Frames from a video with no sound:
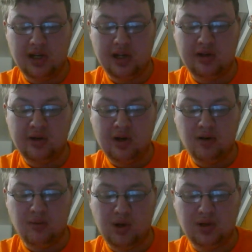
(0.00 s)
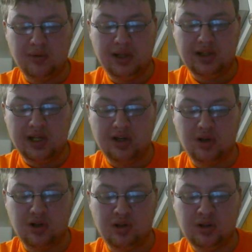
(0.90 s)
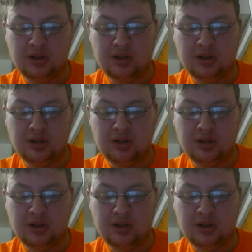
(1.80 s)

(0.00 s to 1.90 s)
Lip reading: he will only lead her